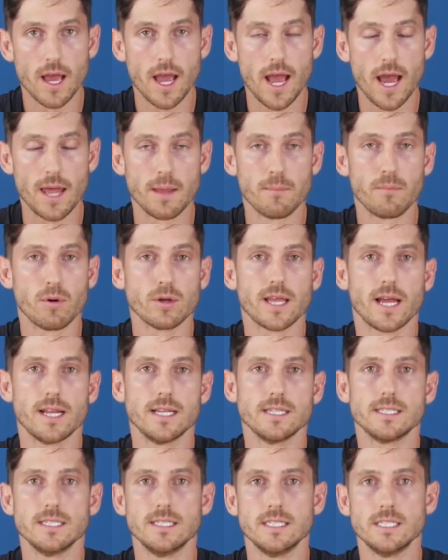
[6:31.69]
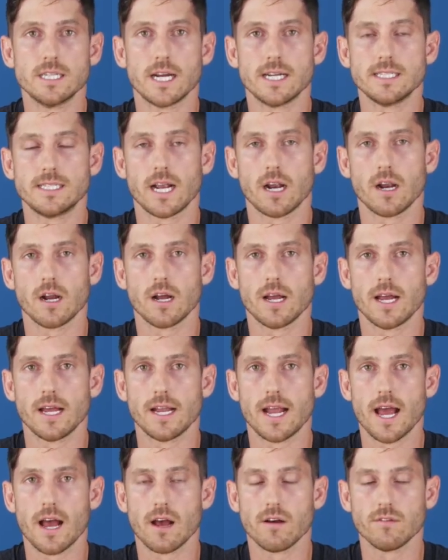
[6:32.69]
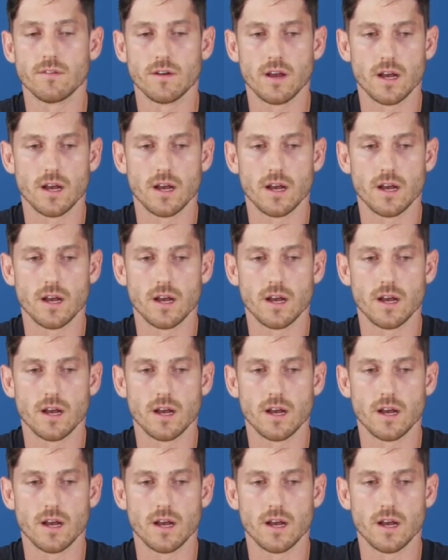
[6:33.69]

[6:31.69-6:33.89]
and then put that into DJI Terra and have